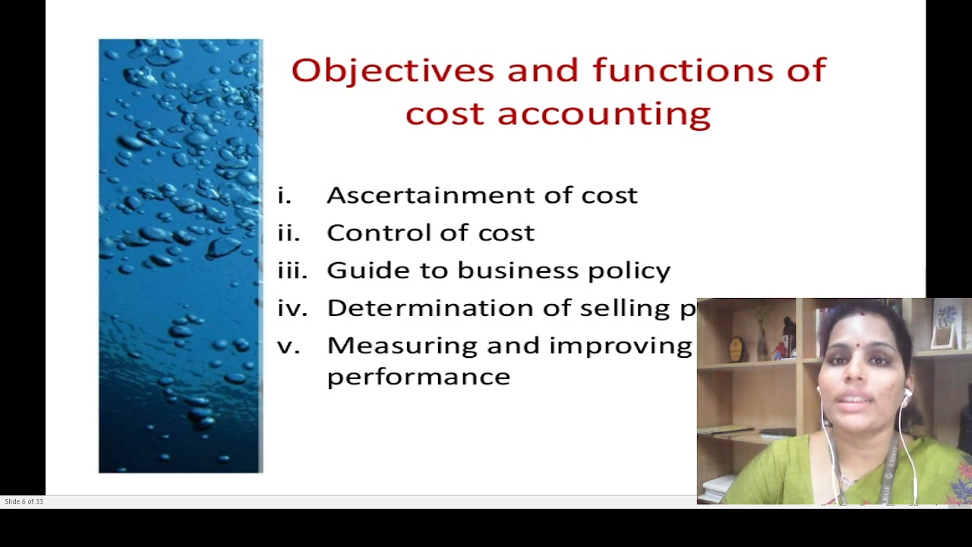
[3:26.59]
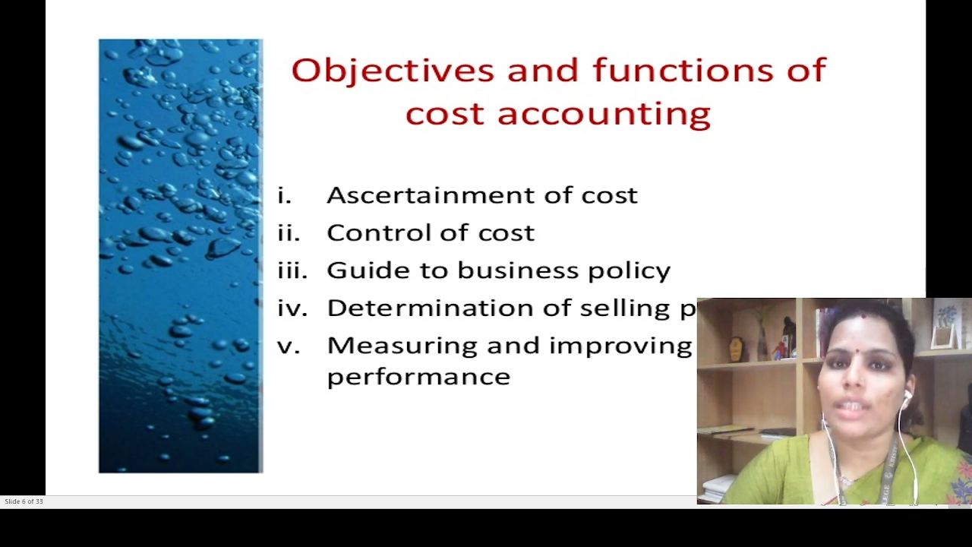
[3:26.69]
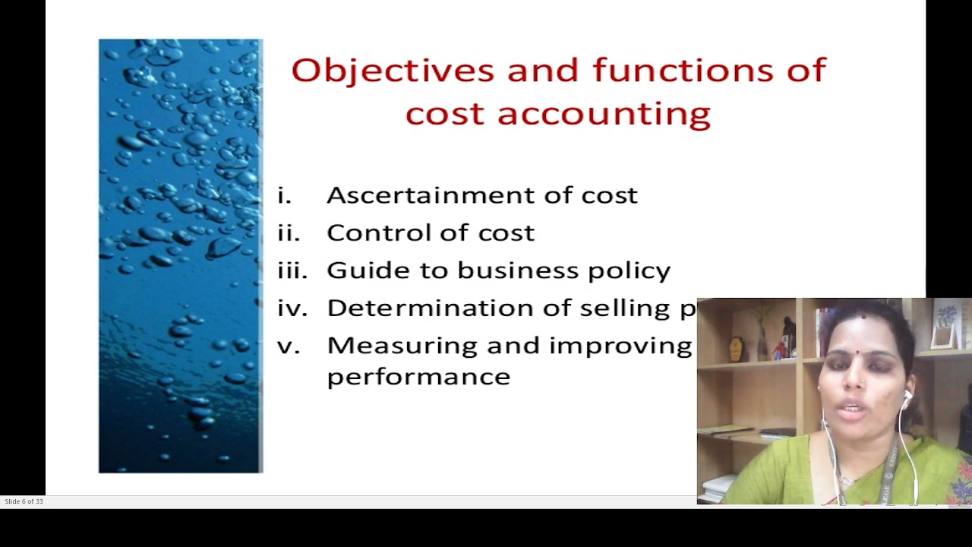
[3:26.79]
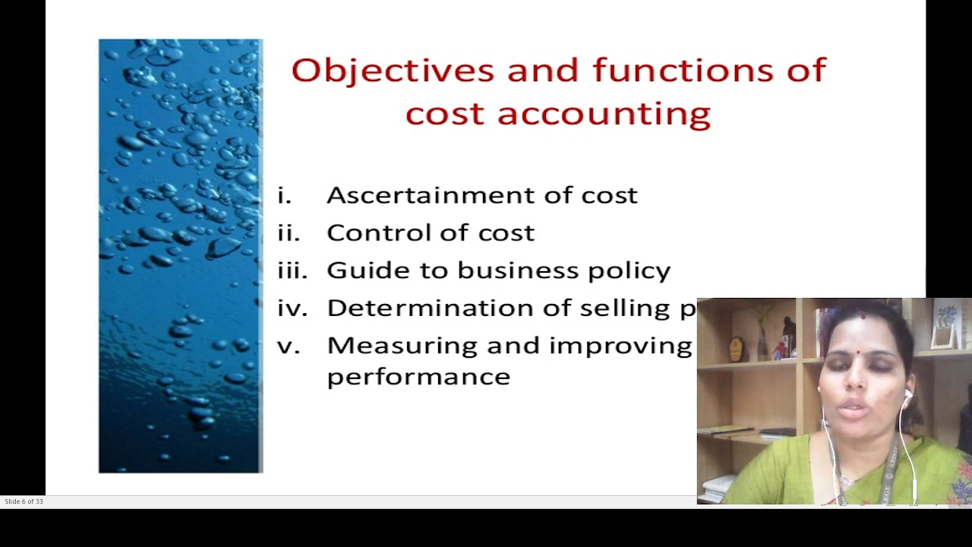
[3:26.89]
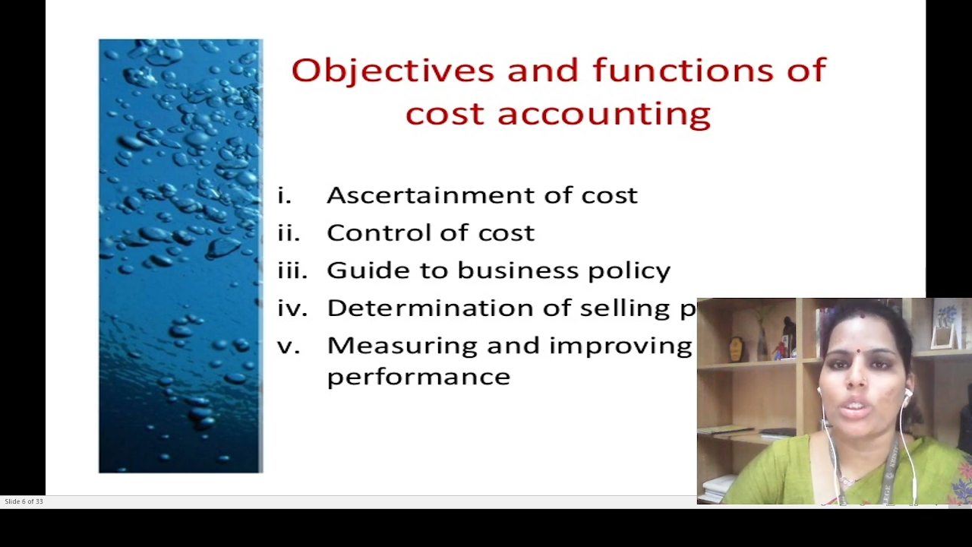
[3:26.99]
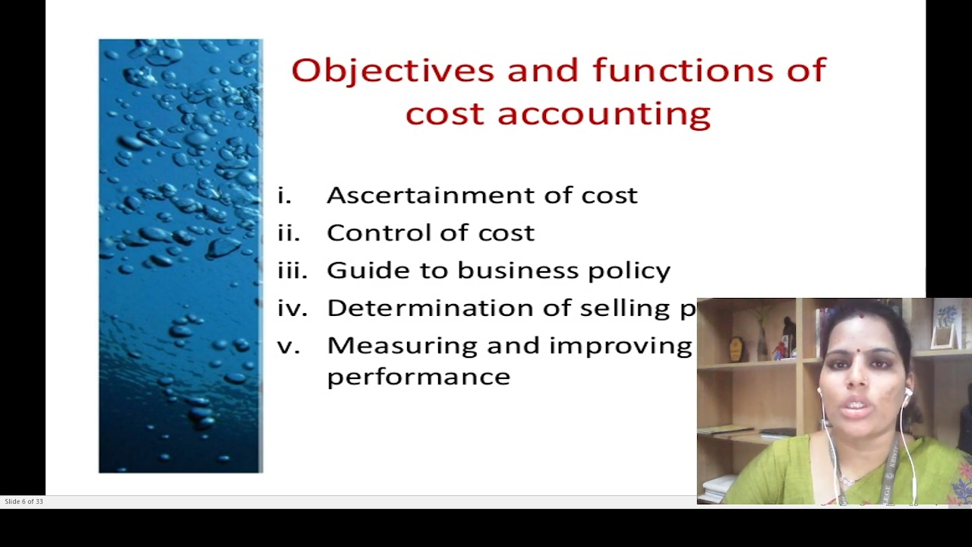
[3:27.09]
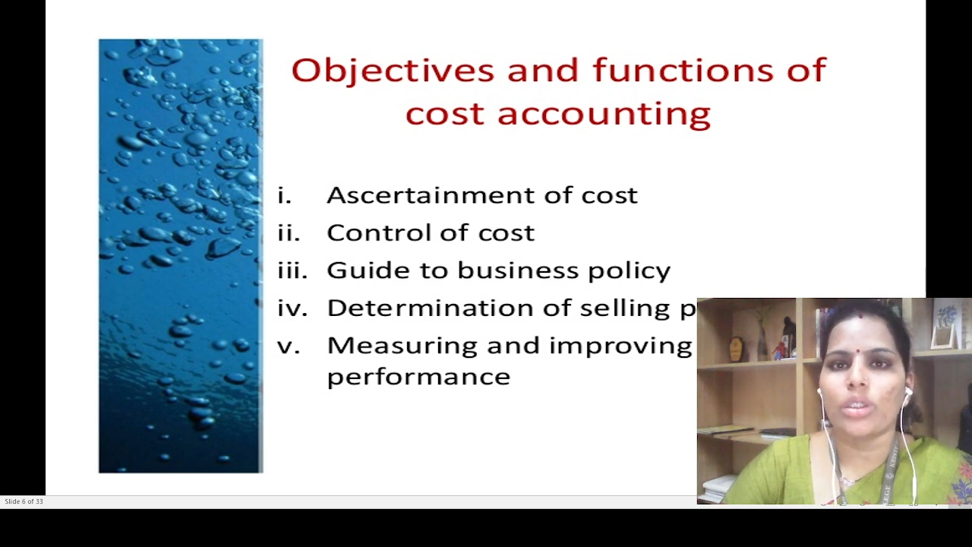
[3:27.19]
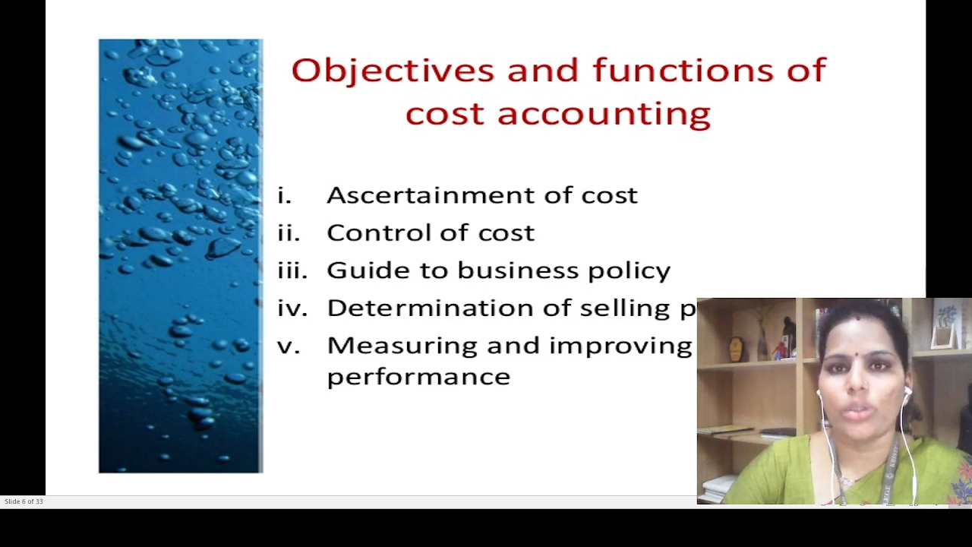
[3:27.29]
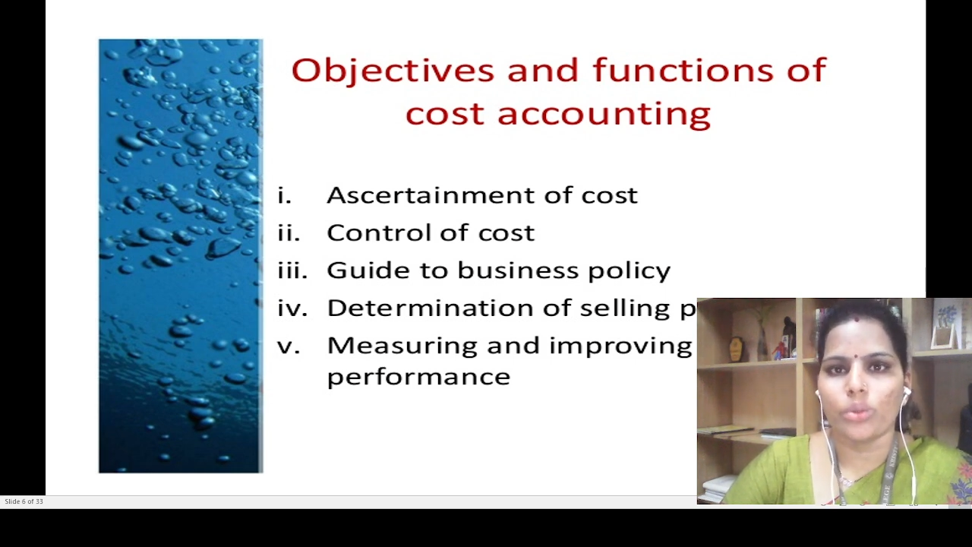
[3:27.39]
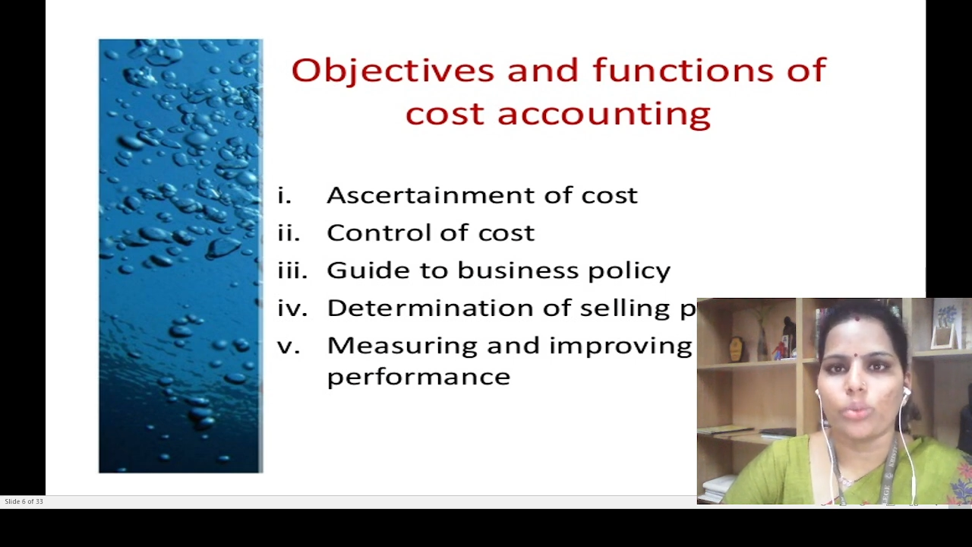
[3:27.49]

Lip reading: solution too,